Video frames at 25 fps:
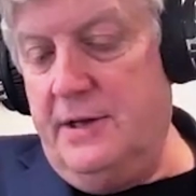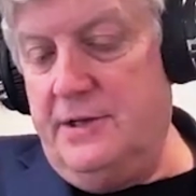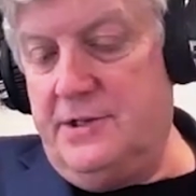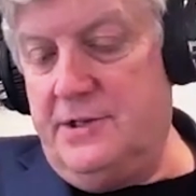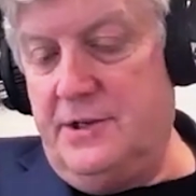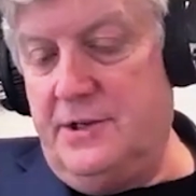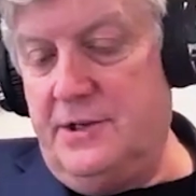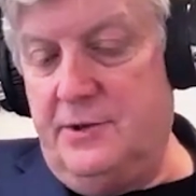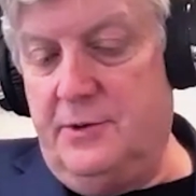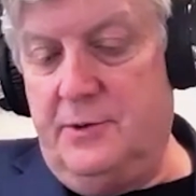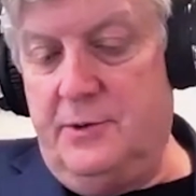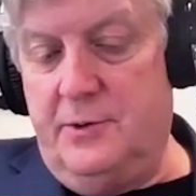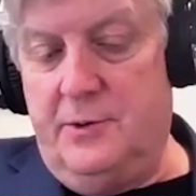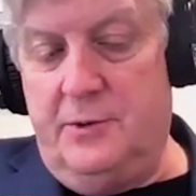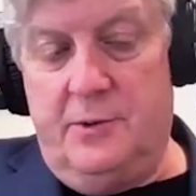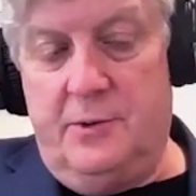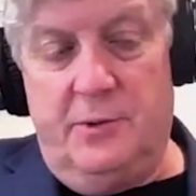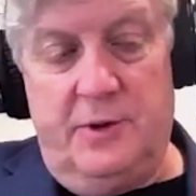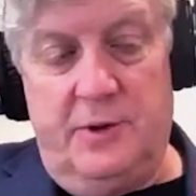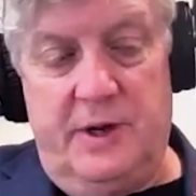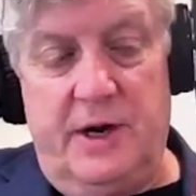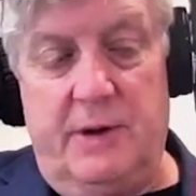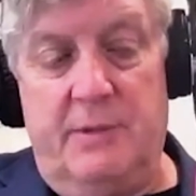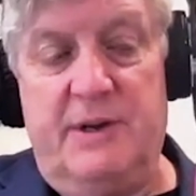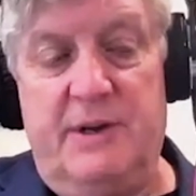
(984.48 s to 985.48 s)

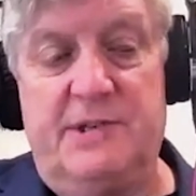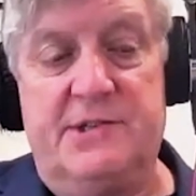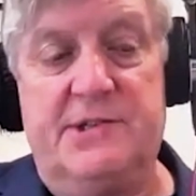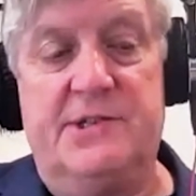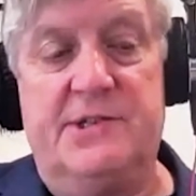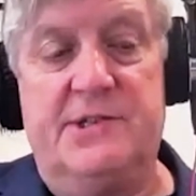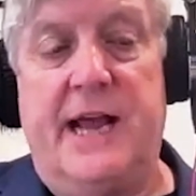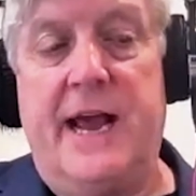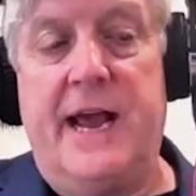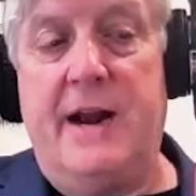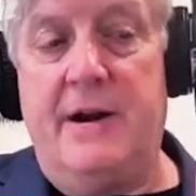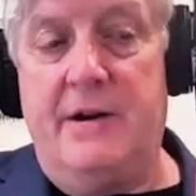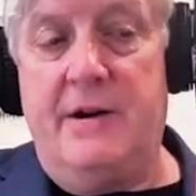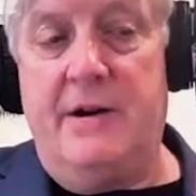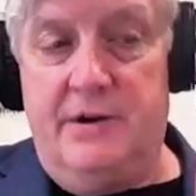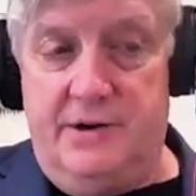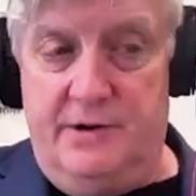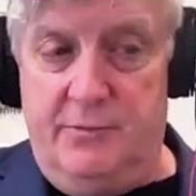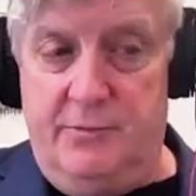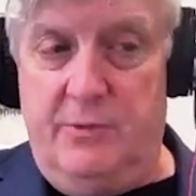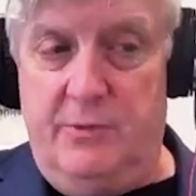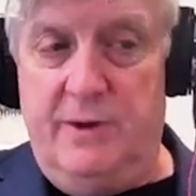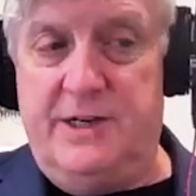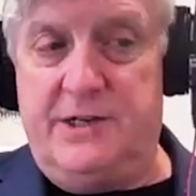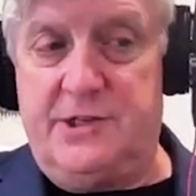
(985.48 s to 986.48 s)
a standard
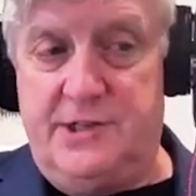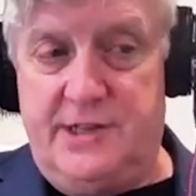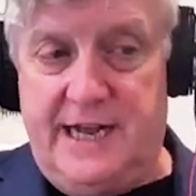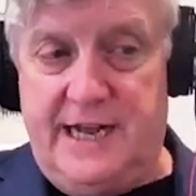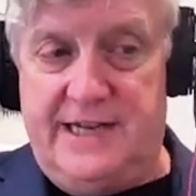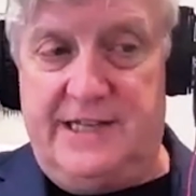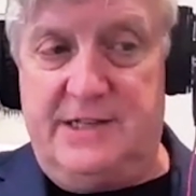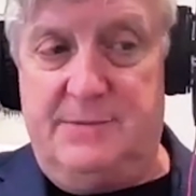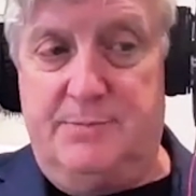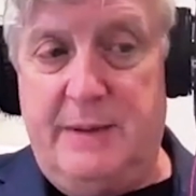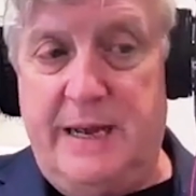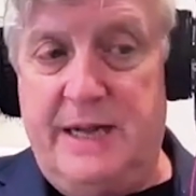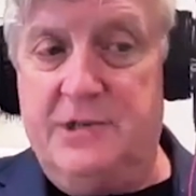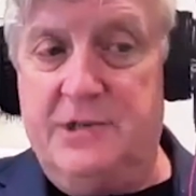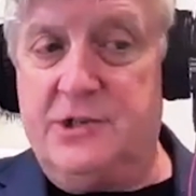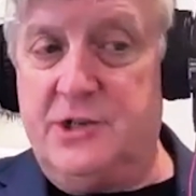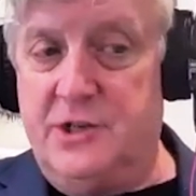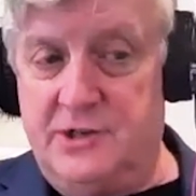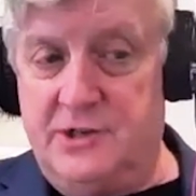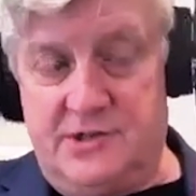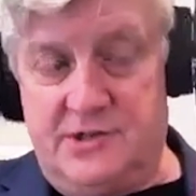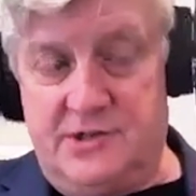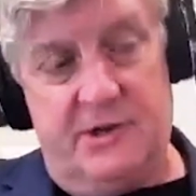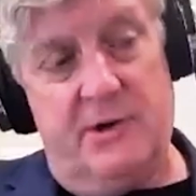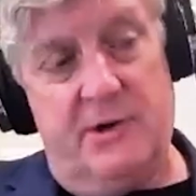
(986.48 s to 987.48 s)
in which that's
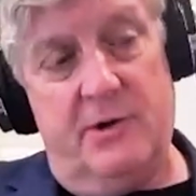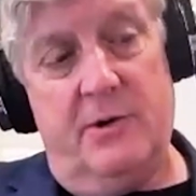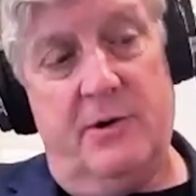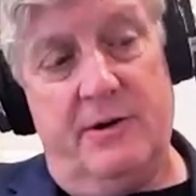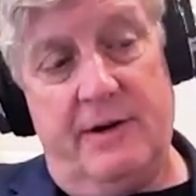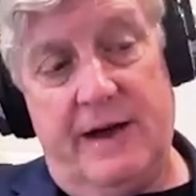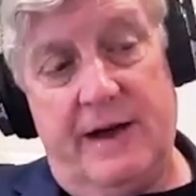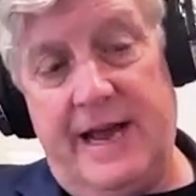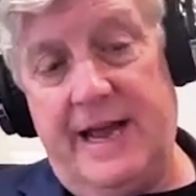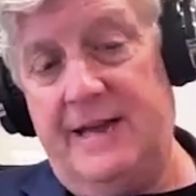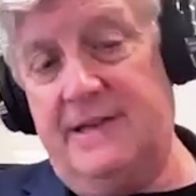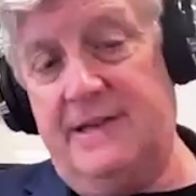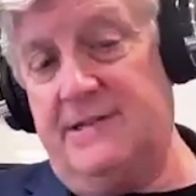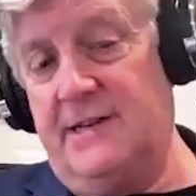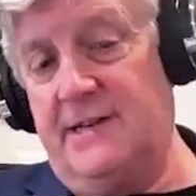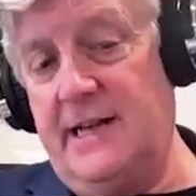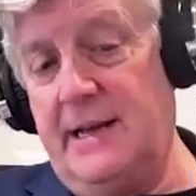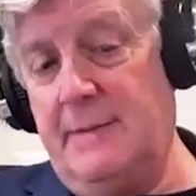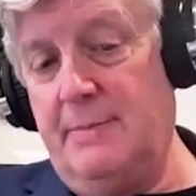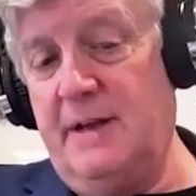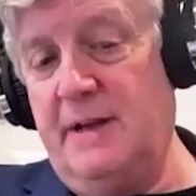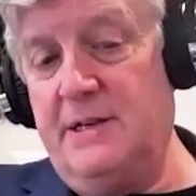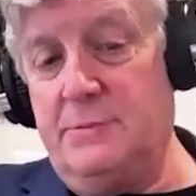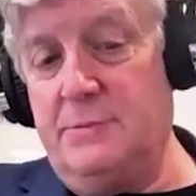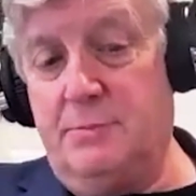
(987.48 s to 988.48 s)
mentioned, so I, as an
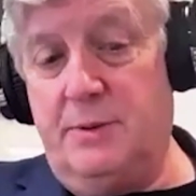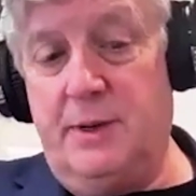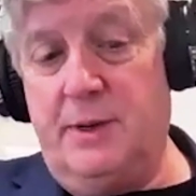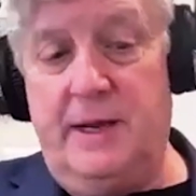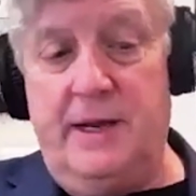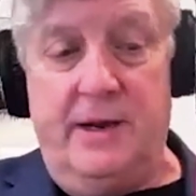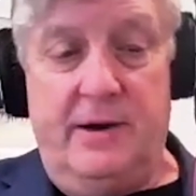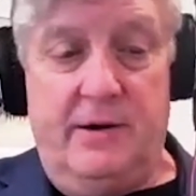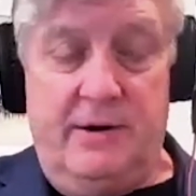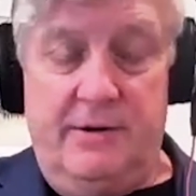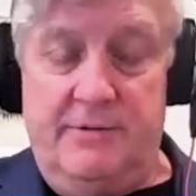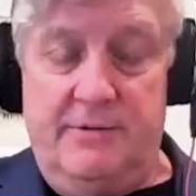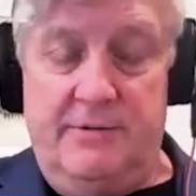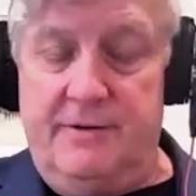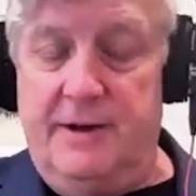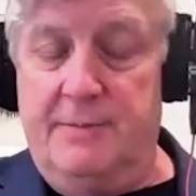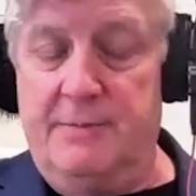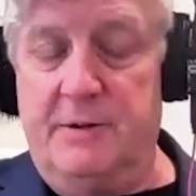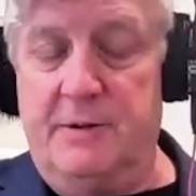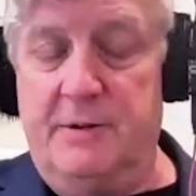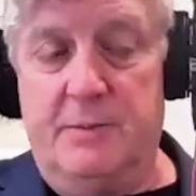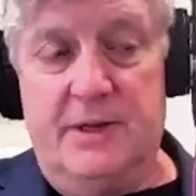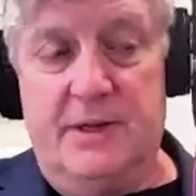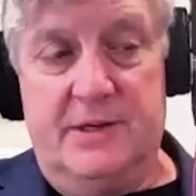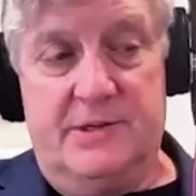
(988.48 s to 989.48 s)
MSP, or if I'm
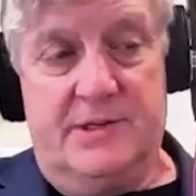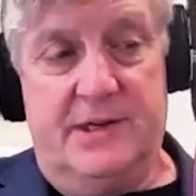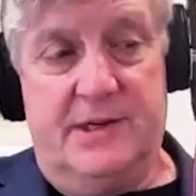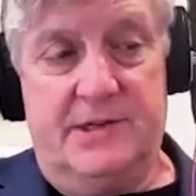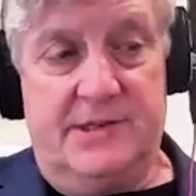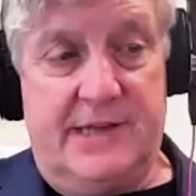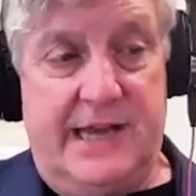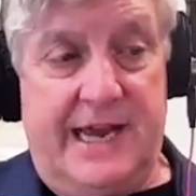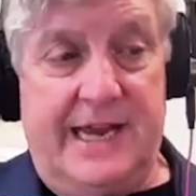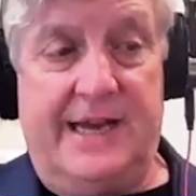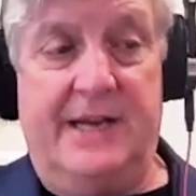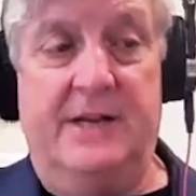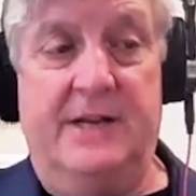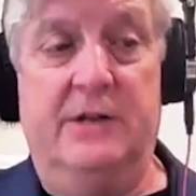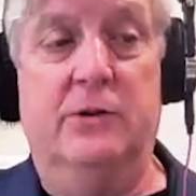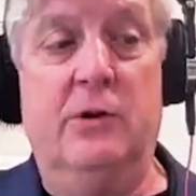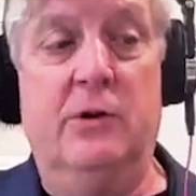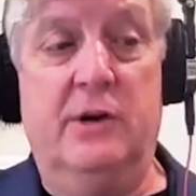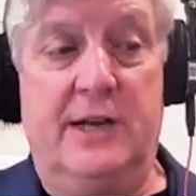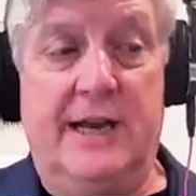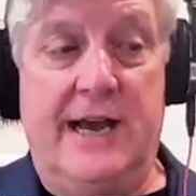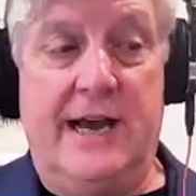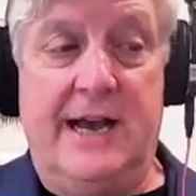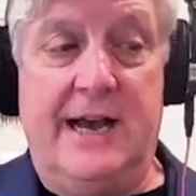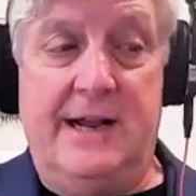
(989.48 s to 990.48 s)
the business, I can
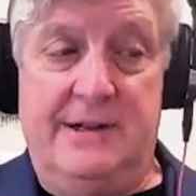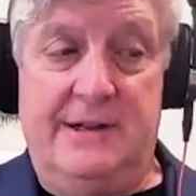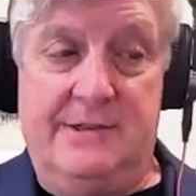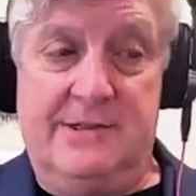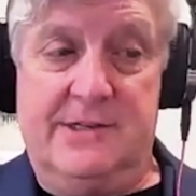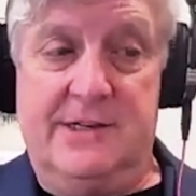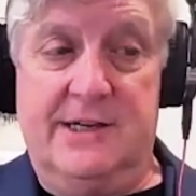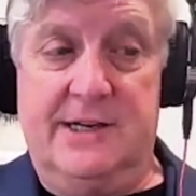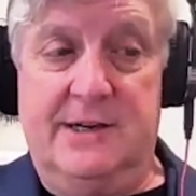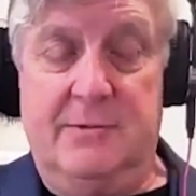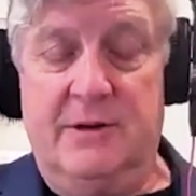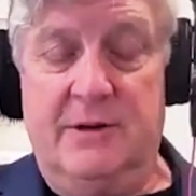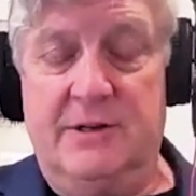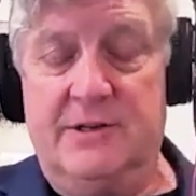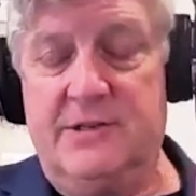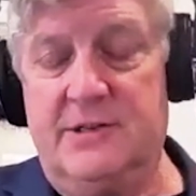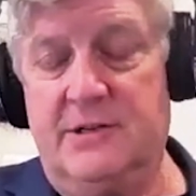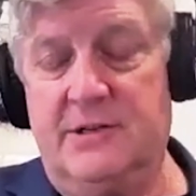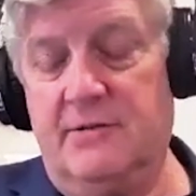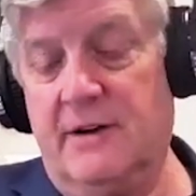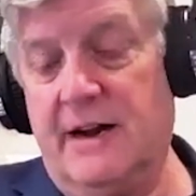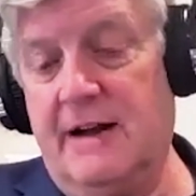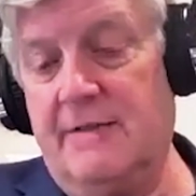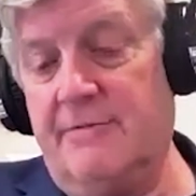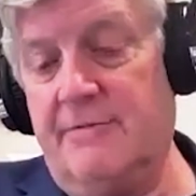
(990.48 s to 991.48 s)
look at and see what's
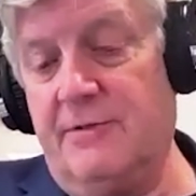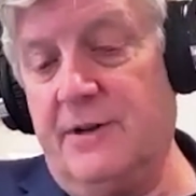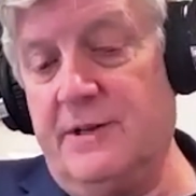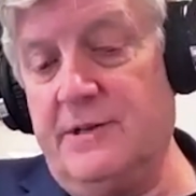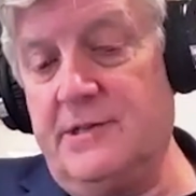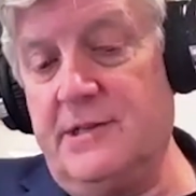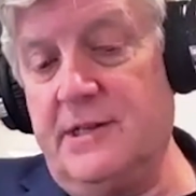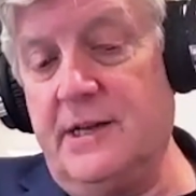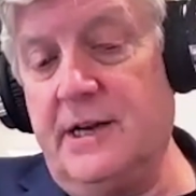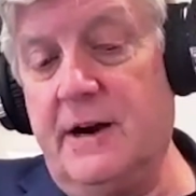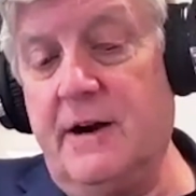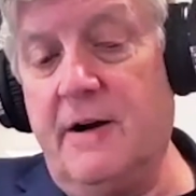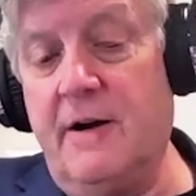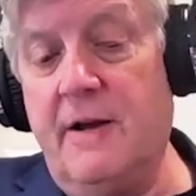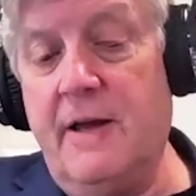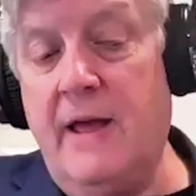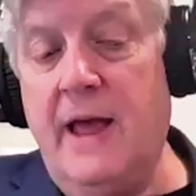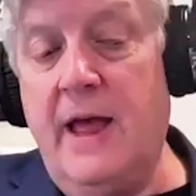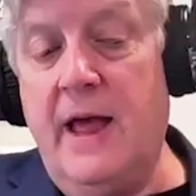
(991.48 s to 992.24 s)
the reference there.